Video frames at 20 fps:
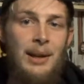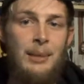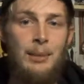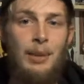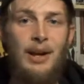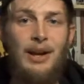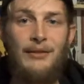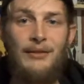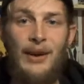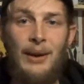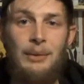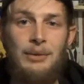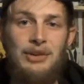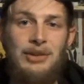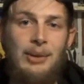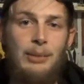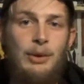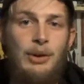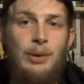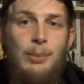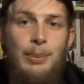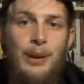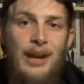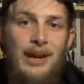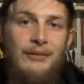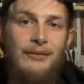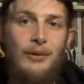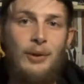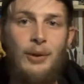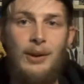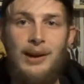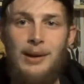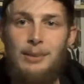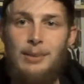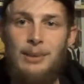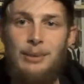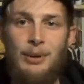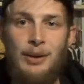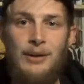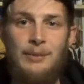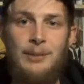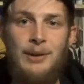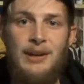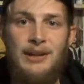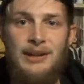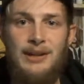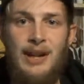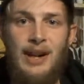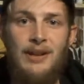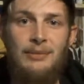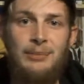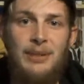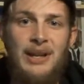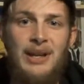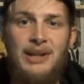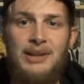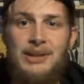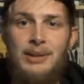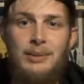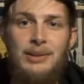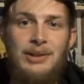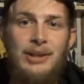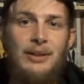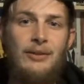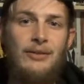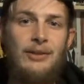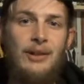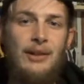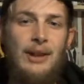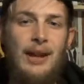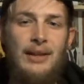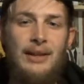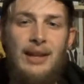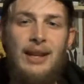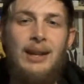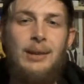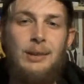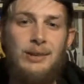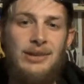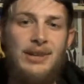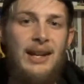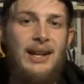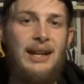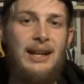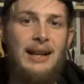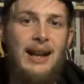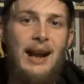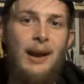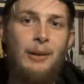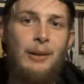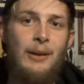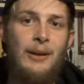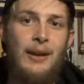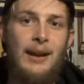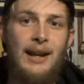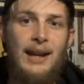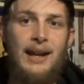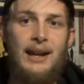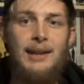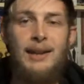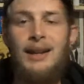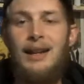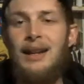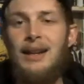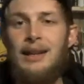but if I was someone who paid for it, I'd be pretty pissed off because he was over, I think he was like an hour late.